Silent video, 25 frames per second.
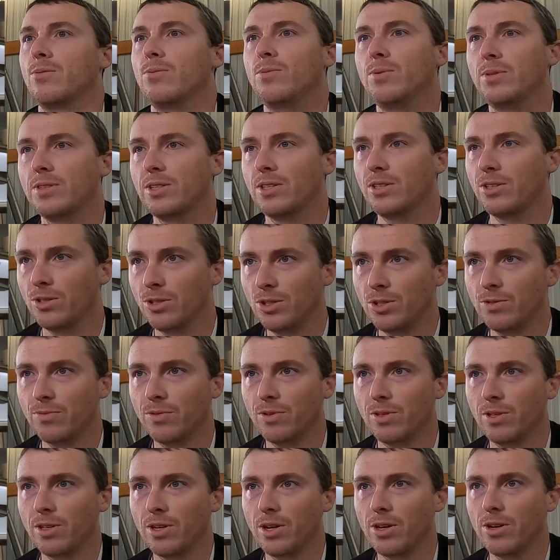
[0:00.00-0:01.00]
With the
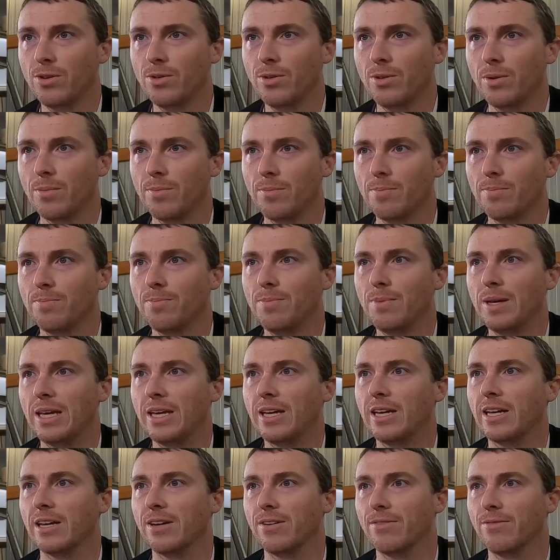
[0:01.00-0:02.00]
useful load
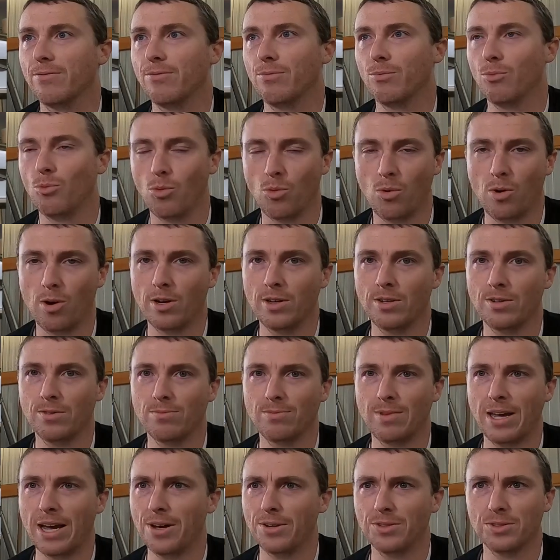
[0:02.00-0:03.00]
being at
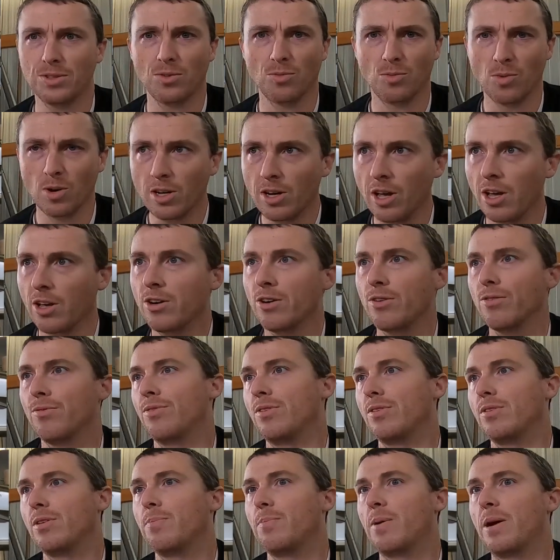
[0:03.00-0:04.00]

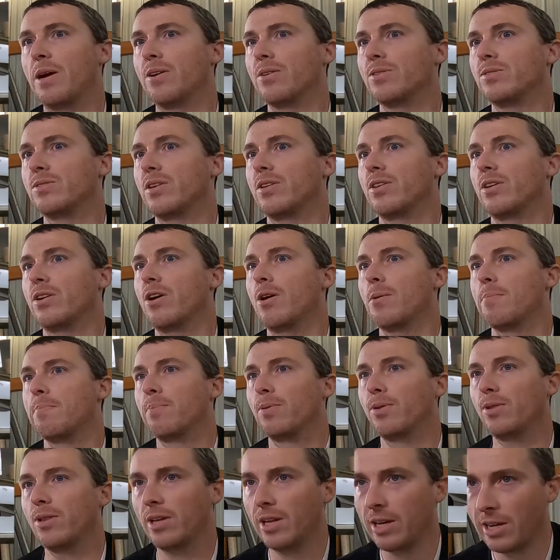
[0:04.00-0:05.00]
1,150 pounds, there are
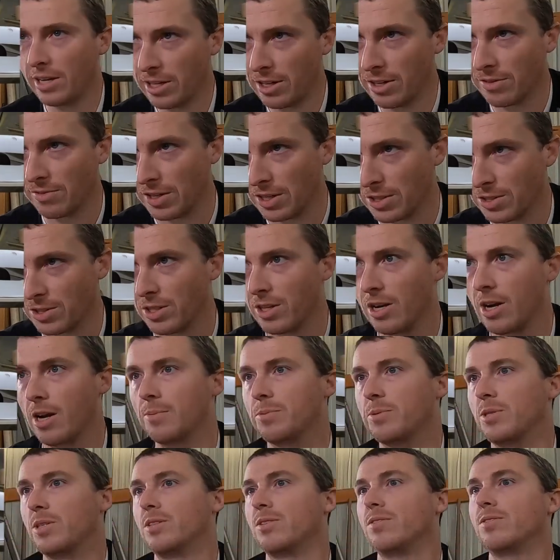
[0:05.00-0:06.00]
plenty of engine
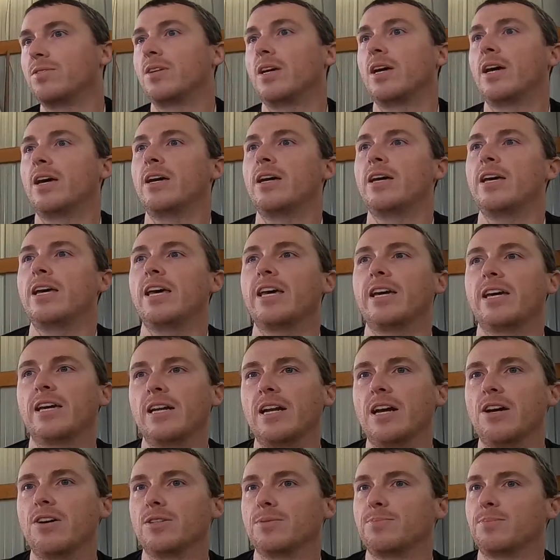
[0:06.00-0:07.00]
options. It
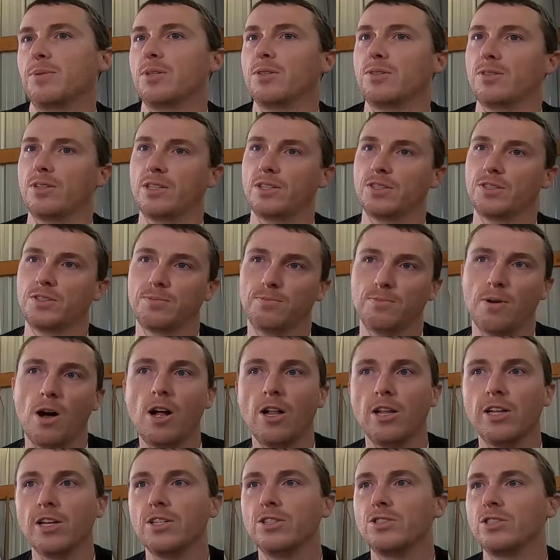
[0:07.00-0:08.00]
can house both a
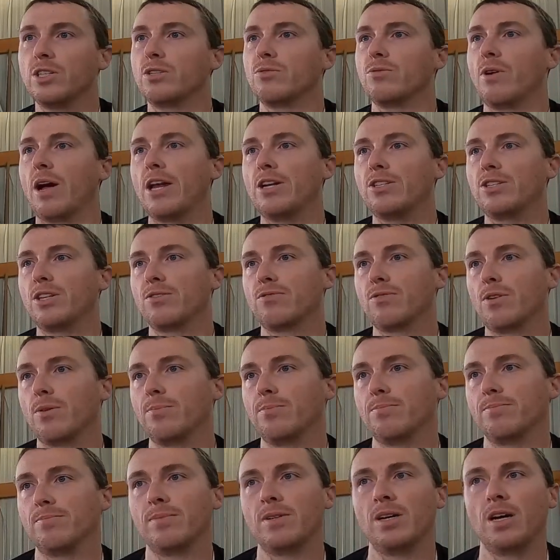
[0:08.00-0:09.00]
small engine ranging from